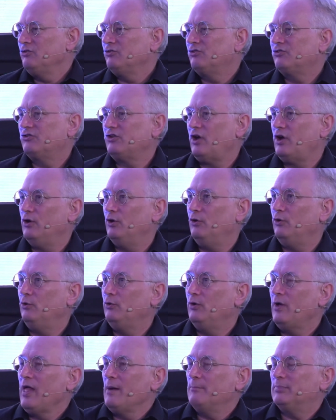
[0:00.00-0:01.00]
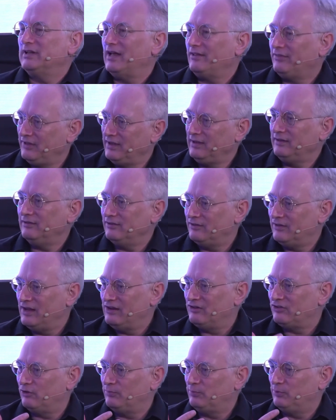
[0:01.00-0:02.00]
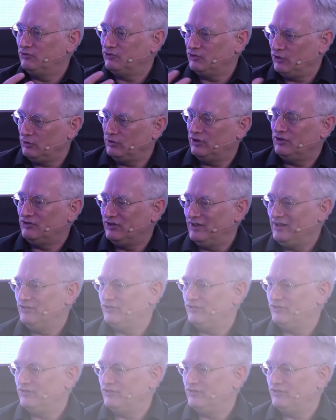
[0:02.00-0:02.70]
But I think there's opportunities